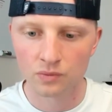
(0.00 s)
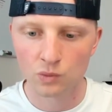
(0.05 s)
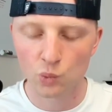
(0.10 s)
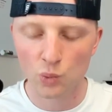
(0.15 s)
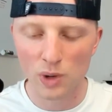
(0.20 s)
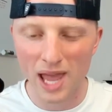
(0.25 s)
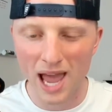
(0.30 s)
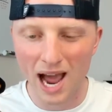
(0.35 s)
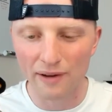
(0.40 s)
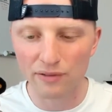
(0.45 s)

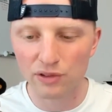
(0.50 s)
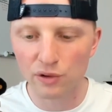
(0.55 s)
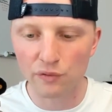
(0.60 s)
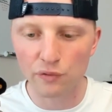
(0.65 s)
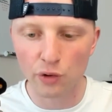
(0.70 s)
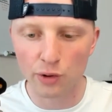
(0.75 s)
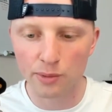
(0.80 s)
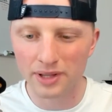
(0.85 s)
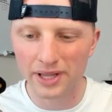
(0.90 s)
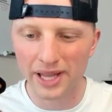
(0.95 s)
We have to
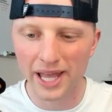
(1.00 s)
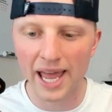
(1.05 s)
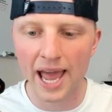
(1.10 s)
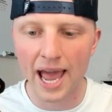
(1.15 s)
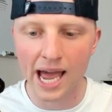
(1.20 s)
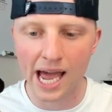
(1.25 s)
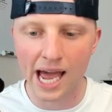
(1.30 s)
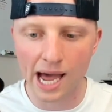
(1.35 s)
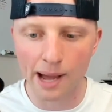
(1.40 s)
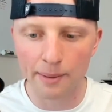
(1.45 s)
formulate
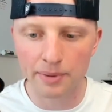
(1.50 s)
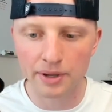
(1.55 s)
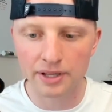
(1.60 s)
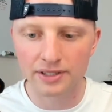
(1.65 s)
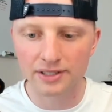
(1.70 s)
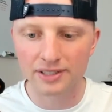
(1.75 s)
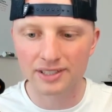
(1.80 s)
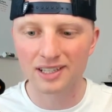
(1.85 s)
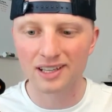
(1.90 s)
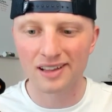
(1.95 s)

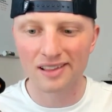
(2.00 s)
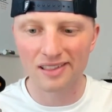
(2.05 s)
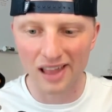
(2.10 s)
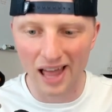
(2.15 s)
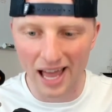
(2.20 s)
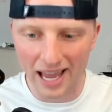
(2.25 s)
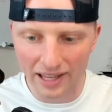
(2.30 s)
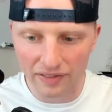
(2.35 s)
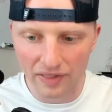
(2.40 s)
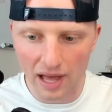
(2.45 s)
habits
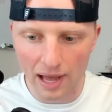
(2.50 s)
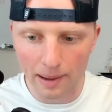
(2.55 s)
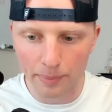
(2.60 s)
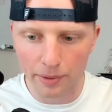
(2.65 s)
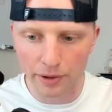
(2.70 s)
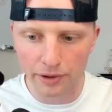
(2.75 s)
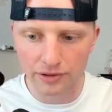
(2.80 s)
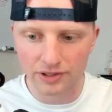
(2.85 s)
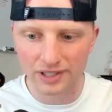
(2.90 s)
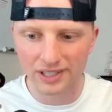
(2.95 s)
like that
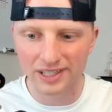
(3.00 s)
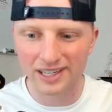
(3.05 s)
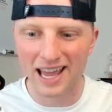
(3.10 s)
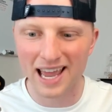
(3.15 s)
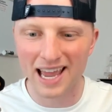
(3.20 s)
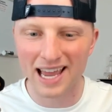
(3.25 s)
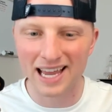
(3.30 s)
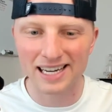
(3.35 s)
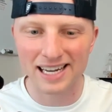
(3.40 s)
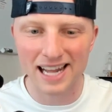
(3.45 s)
person
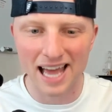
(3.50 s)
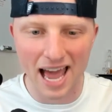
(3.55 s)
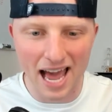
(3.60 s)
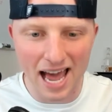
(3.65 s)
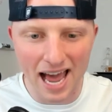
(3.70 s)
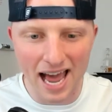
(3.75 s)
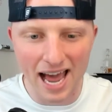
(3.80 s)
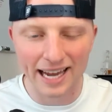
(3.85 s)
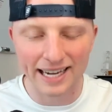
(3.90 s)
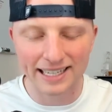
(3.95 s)
and
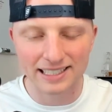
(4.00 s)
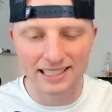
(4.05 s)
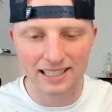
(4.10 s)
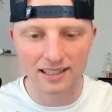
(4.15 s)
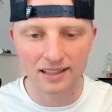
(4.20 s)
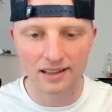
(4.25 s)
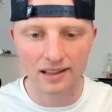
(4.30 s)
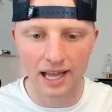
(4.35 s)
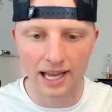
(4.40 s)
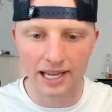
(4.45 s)
act
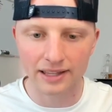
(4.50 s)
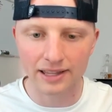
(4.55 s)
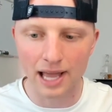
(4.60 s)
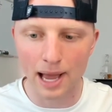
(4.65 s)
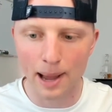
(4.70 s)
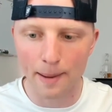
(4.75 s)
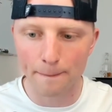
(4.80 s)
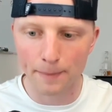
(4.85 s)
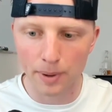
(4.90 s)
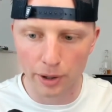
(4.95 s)
like
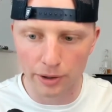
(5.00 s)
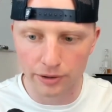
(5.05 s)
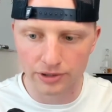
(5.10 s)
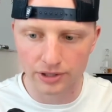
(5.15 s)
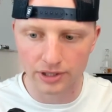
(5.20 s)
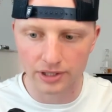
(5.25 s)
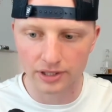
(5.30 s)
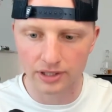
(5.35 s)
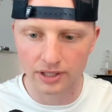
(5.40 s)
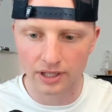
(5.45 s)
that
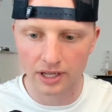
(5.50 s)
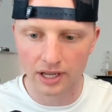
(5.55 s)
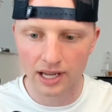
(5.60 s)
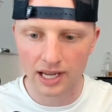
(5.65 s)
person